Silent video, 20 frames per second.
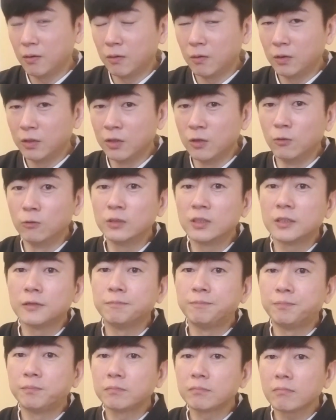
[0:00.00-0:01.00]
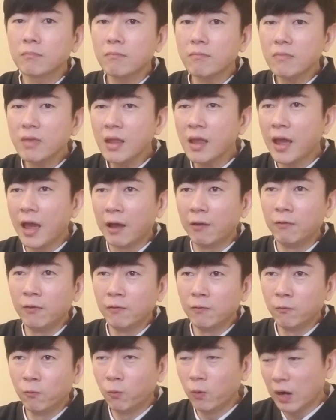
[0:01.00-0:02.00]
used
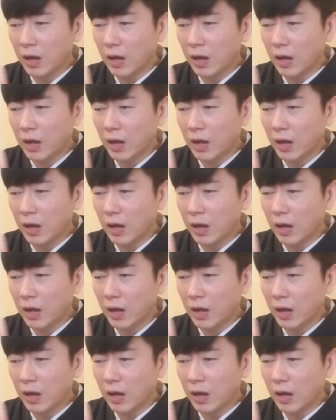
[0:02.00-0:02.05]
and